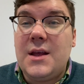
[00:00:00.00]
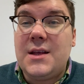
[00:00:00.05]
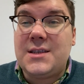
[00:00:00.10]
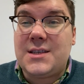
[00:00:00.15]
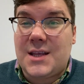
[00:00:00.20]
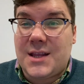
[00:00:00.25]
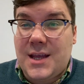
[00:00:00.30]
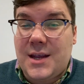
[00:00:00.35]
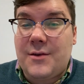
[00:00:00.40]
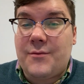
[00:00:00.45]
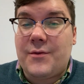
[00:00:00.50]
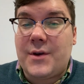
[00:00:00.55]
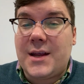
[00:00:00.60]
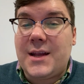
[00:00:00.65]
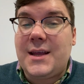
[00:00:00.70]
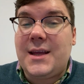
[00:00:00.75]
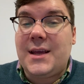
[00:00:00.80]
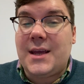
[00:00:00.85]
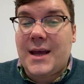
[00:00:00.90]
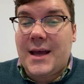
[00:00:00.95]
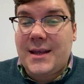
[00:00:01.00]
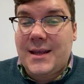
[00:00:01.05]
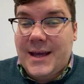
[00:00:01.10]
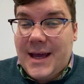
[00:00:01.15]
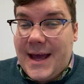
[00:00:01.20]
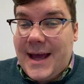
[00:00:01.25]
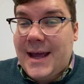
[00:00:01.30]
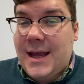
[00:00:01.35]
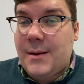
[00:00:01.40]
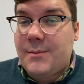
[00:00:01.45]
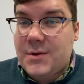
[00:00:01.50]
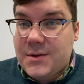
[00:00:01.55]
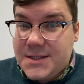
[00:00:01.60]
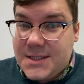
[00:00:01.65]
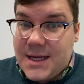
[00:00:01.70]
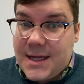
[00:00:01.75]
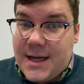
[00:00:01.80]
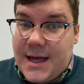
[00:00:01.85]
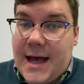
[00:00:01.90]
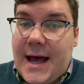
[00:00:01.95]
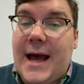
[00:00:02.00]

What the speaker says: so that you're able to